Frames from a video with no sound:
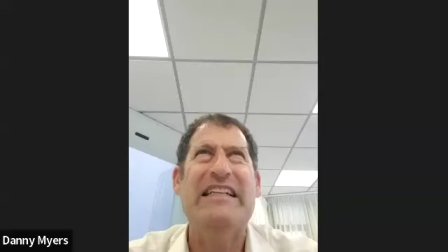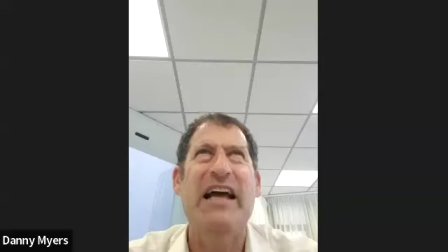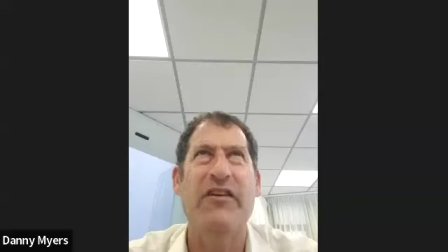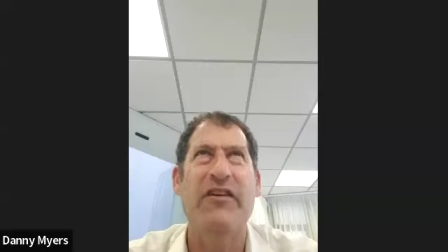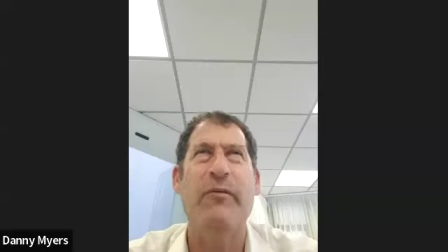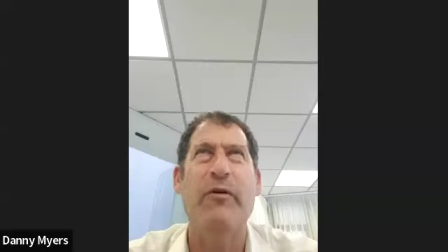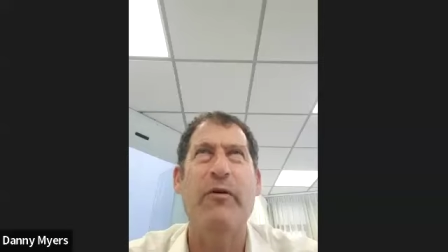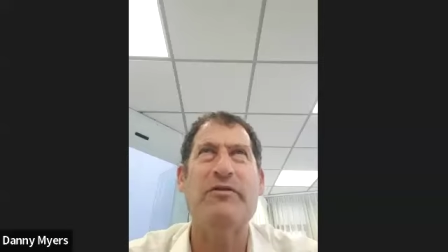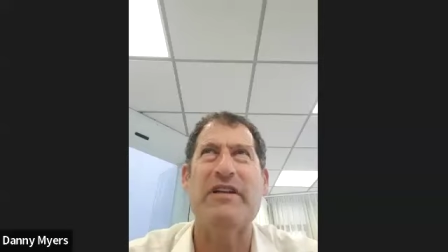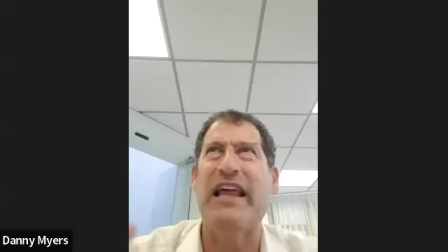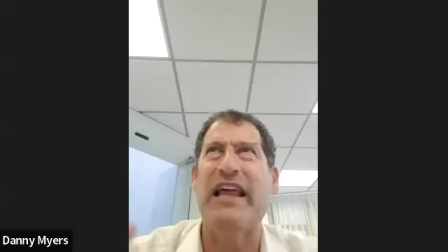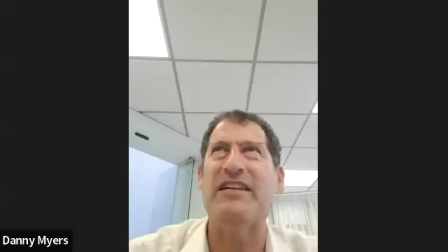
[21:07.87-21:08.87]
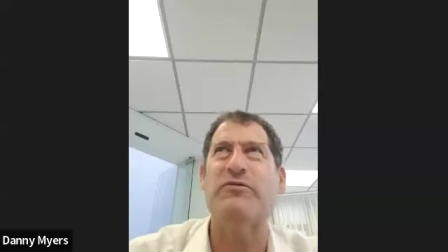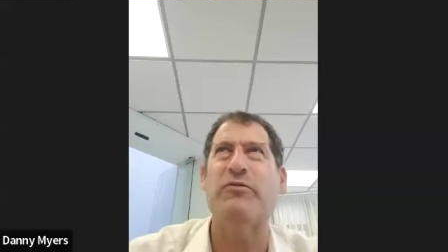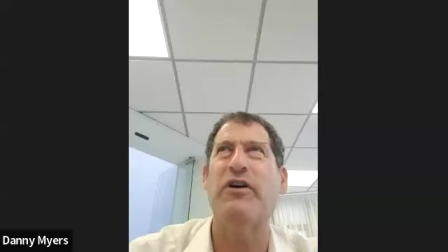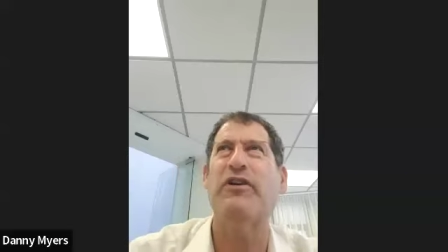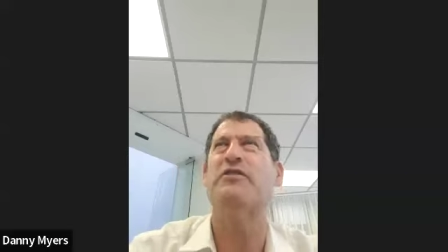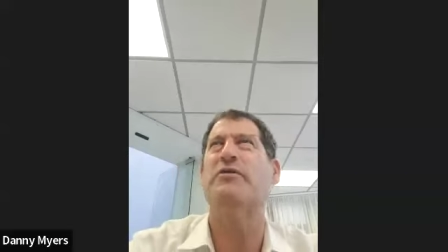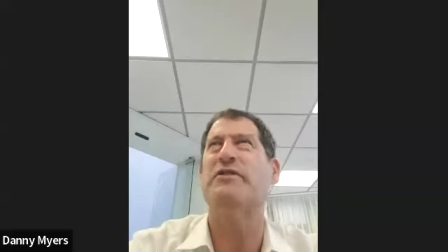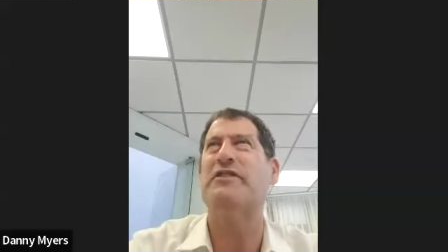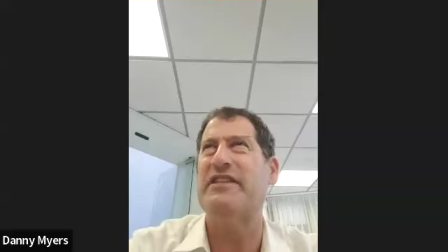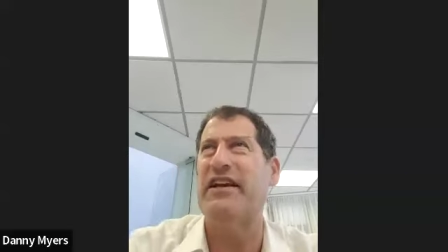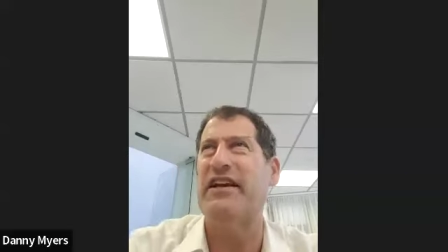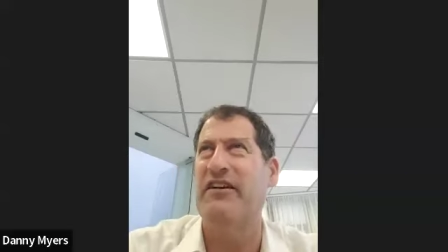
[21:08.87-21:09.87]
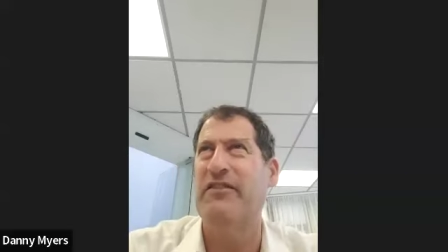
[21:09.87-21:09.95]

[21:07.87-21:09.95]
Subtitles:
think the one was the last one because he was single.